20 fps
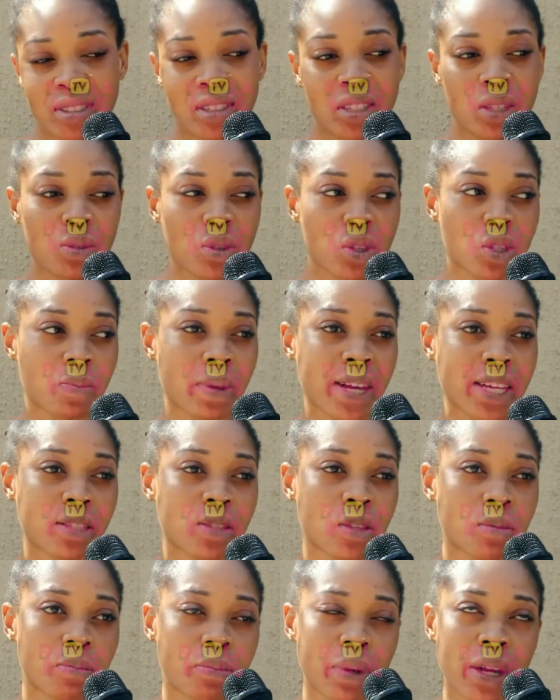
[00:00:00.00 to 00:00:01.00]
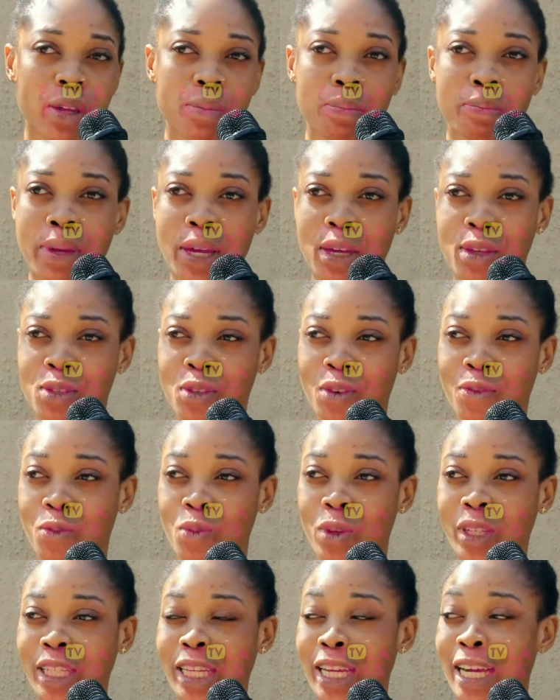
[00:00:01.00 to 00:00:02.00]
They'll just buy us off
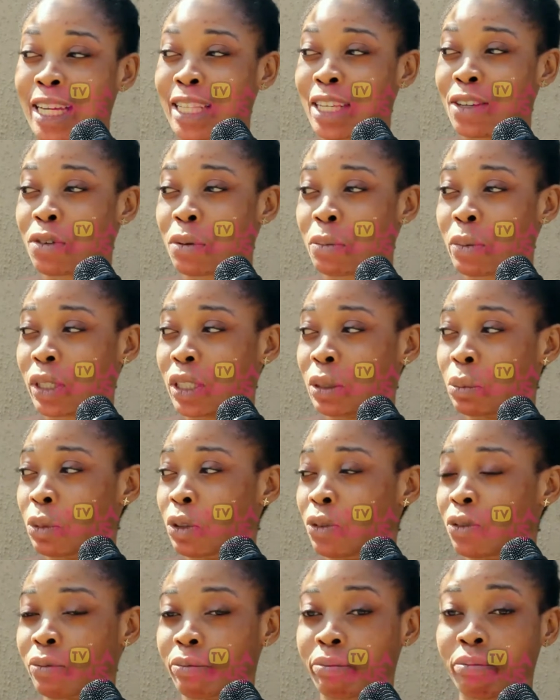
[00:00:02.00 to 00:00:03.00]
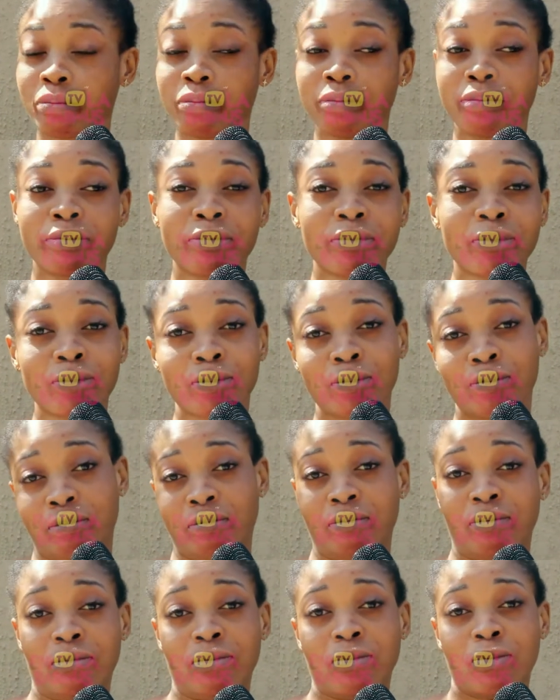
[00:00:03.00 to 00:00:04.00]
one day and everybody move.
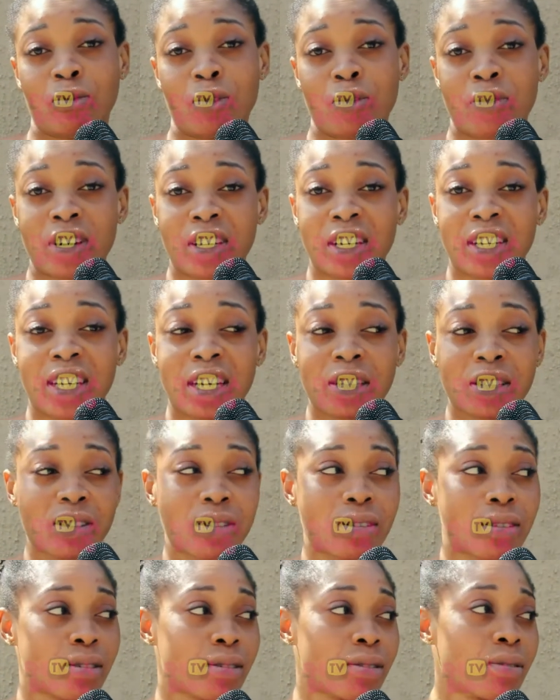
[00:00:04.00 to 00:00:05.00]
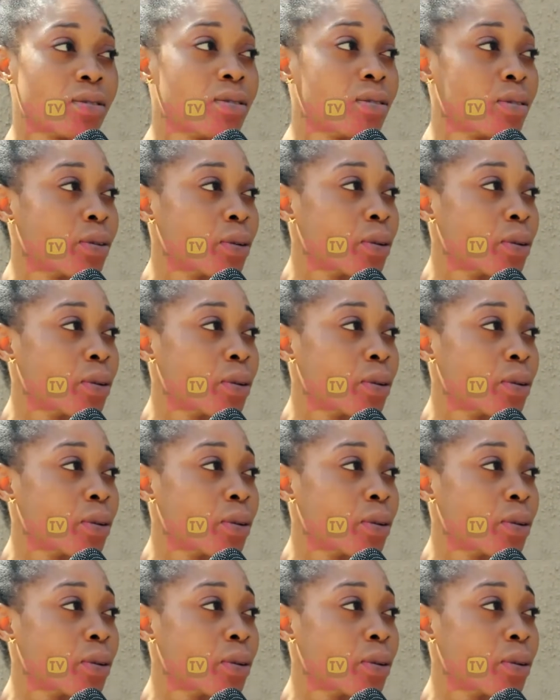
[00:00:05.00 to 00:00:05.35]
We found out that's...